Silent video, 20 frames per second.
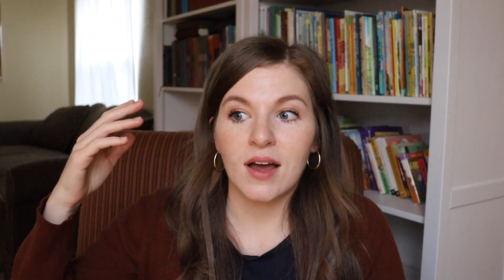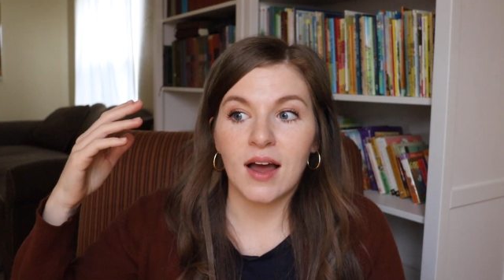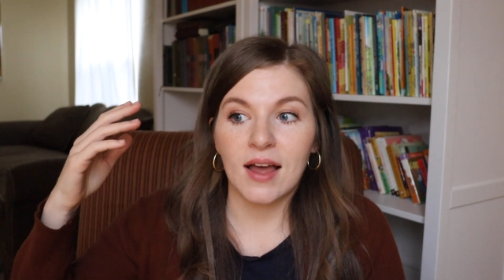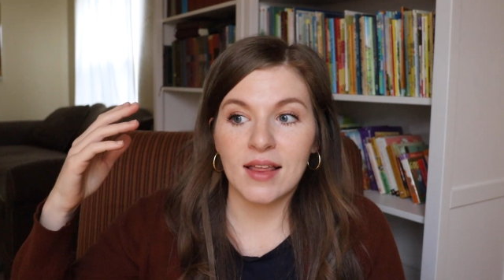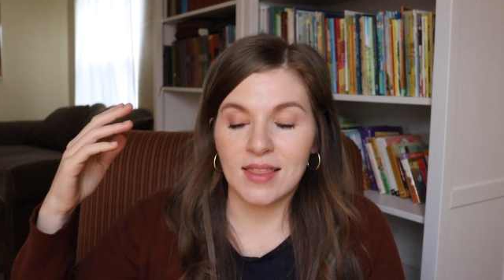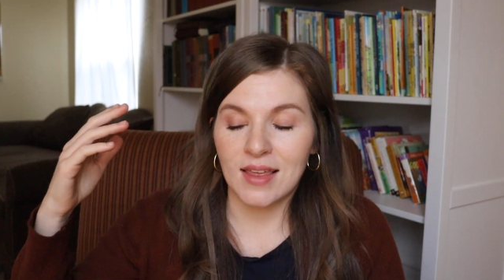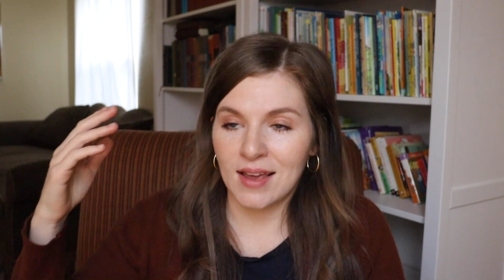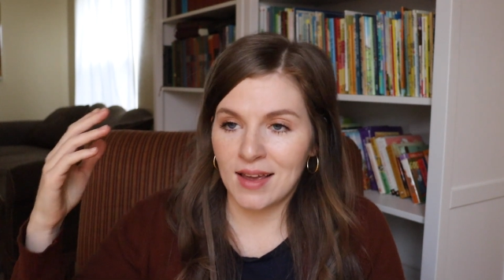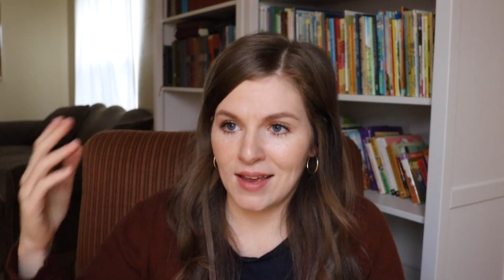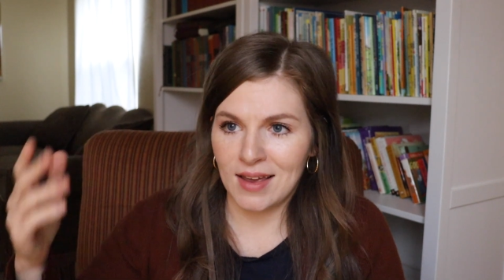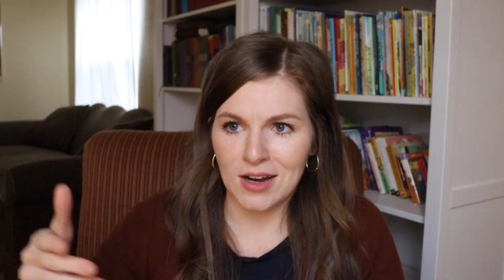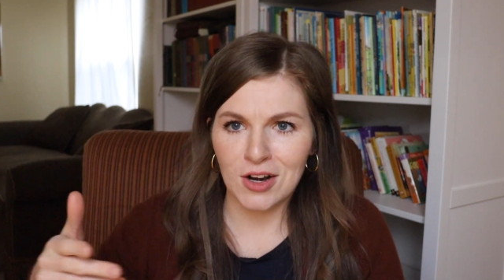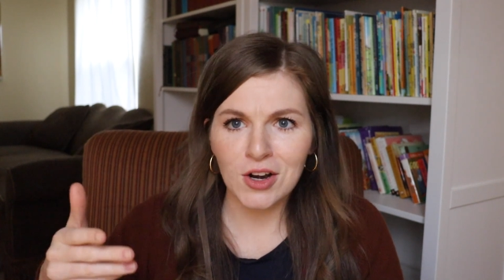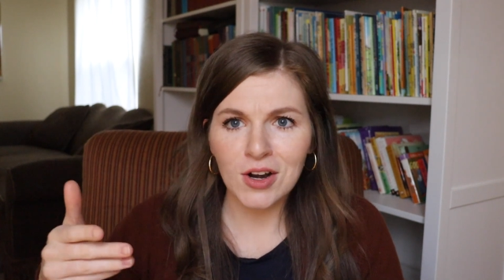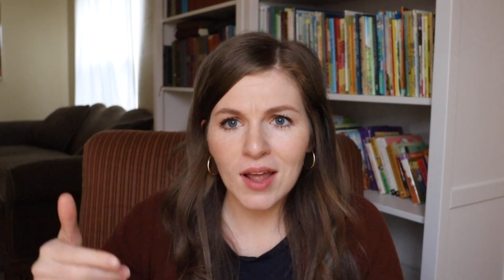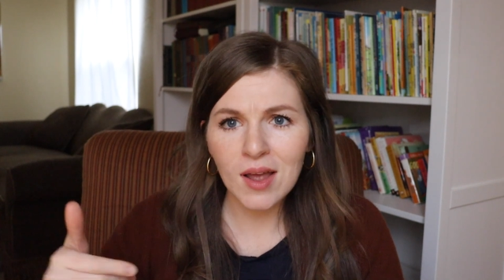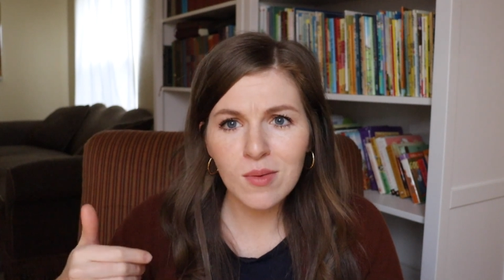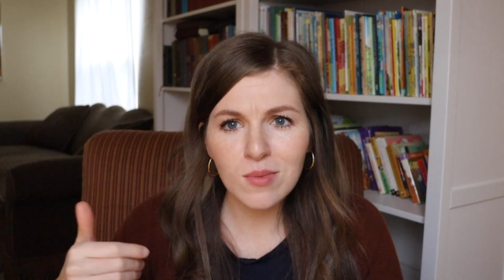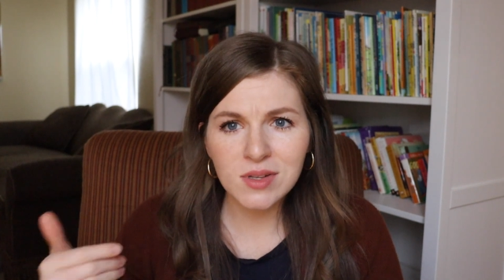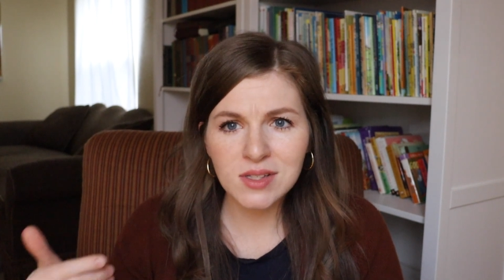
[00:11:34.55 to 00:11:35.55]
I think
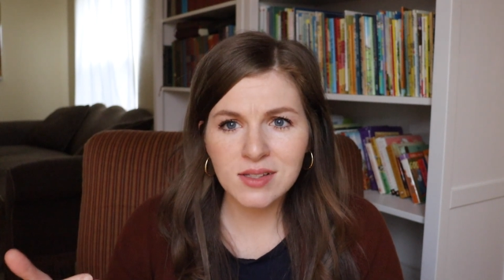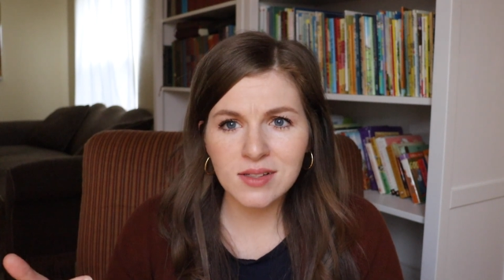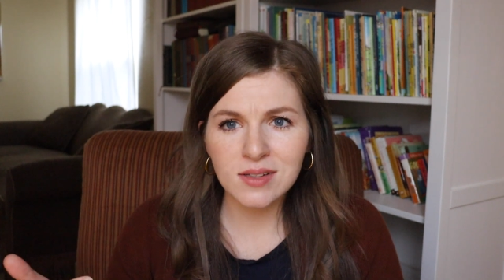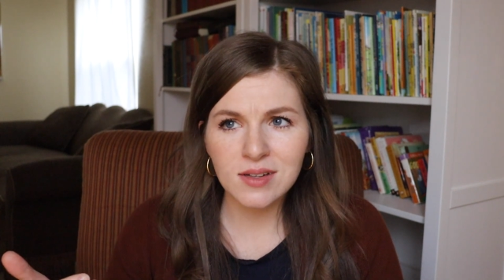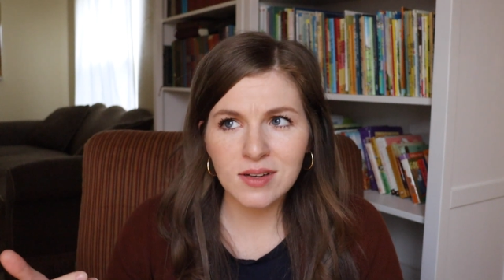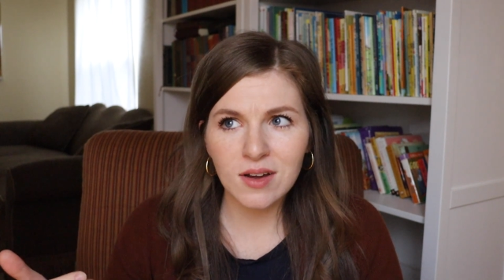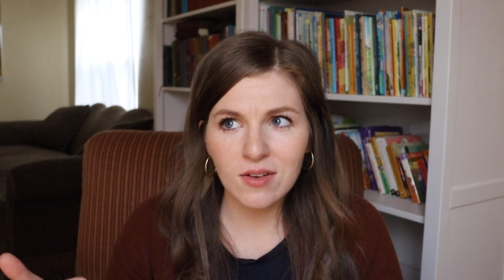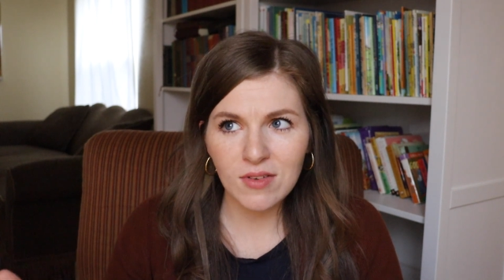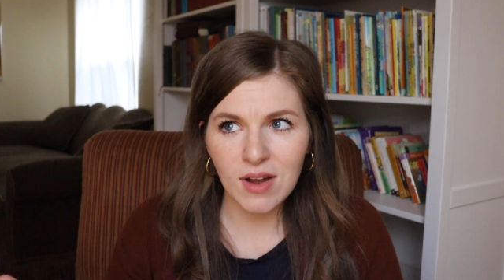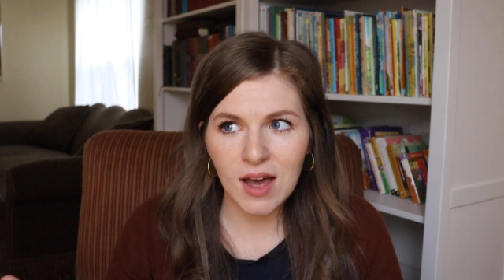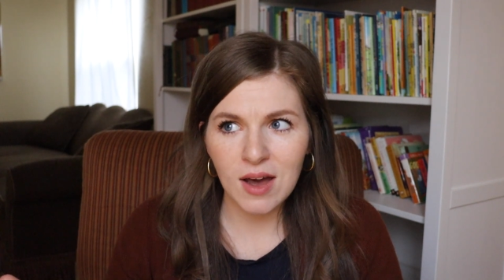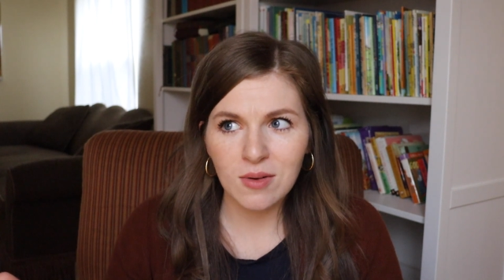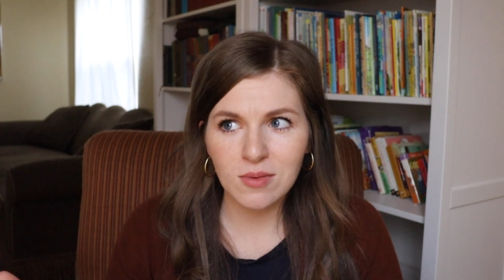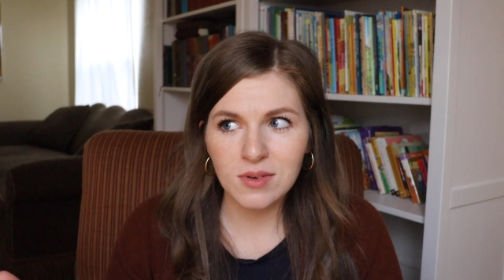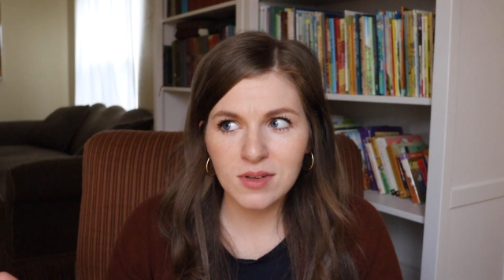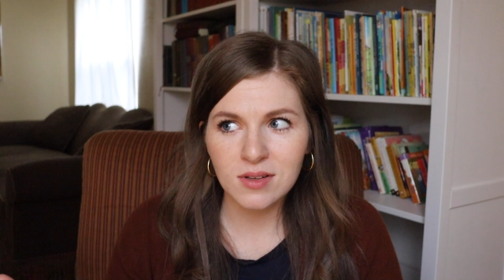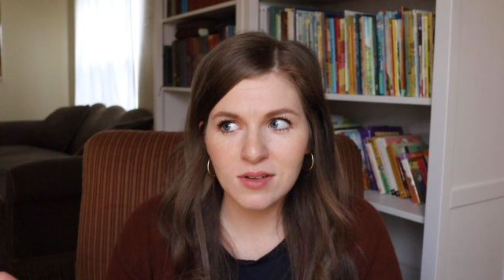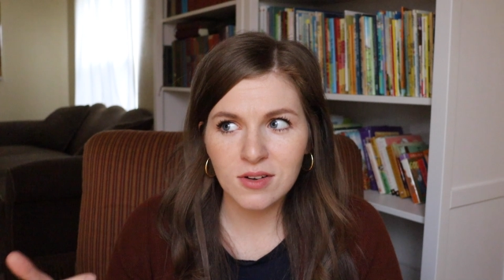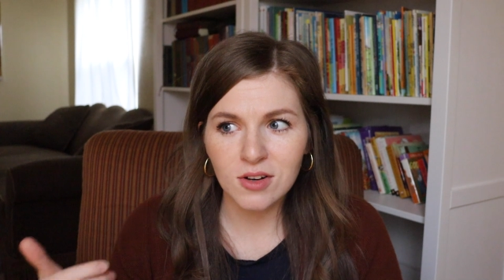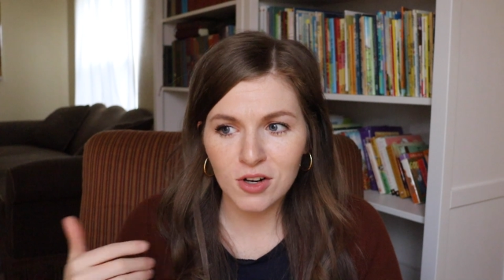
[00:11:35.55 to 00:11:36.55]
internet was around